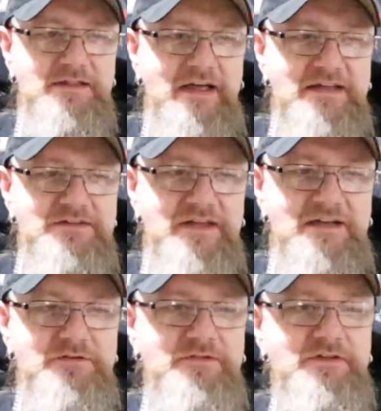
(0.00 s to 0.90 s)
That is
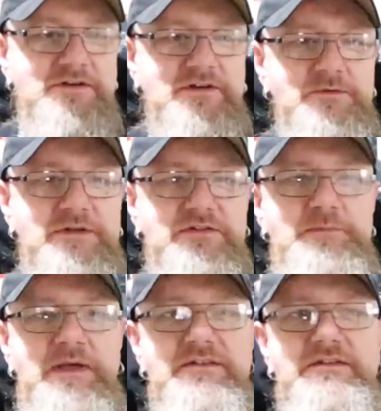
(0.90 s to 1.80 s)
everything I would
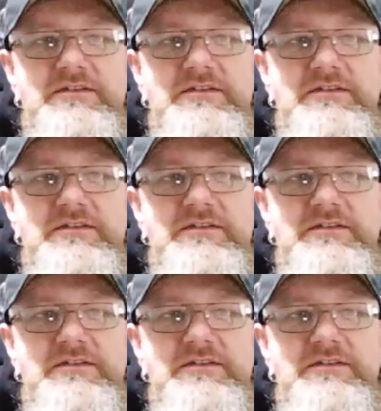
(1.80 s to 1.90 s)
expect.